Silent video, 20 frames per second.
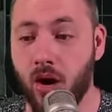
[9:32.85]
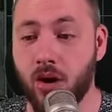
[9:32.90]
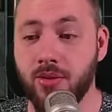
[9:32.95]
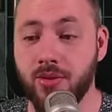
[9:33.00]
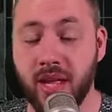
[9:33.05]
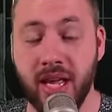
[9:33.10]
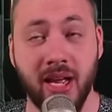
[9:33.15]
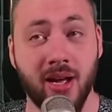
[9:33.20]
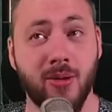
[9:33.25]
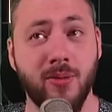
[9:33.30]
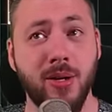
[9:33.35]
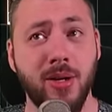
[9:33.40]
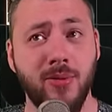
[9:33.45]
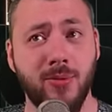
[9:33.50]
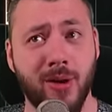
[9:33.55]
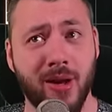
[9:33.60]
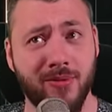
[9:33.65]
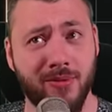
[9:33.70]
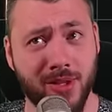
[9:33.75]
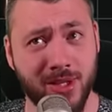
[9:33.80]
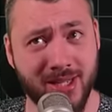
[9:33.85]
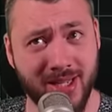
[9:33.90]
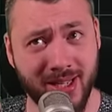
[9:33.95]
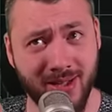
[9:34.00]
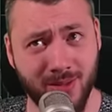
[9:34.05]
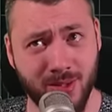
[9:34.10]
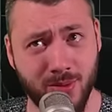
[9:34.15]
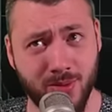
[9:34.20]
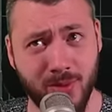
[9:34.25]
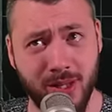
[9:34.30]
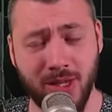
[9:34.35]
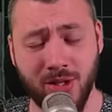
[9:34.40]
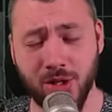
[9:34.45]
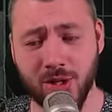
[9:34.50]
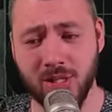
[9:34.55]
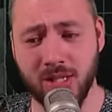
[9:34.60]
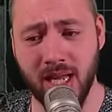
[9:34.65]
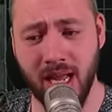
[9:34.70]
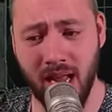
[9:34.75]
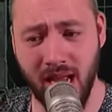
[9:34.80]
On the helmet, we have the scale to
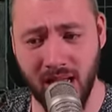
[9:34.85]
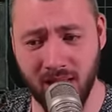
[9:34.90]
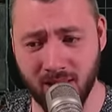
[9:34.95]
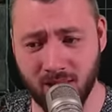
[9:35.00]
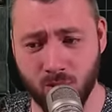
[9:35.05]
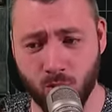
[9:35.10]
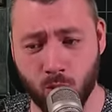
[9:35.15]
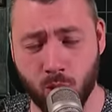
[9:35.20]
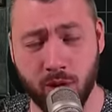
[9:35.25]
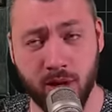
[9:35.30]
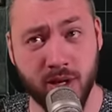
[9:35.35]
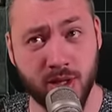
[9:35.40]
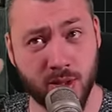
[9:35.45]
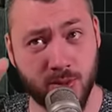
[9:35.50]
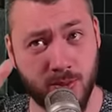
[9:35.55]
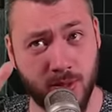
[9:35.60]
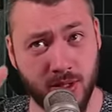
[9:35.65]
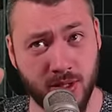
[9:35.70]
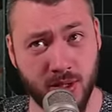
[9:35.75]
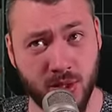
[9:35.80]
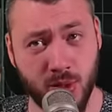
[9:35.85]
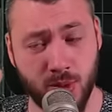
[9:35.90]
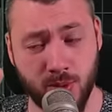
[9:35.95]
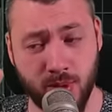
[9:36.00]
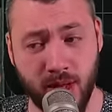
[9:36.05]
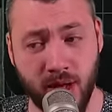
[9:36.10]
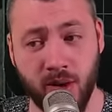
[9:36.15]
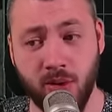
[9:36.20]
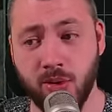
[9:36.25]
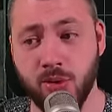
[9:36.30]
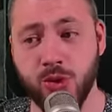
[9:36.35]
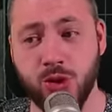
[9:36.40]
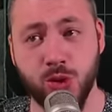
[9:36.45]
mages and the warriors plus two now.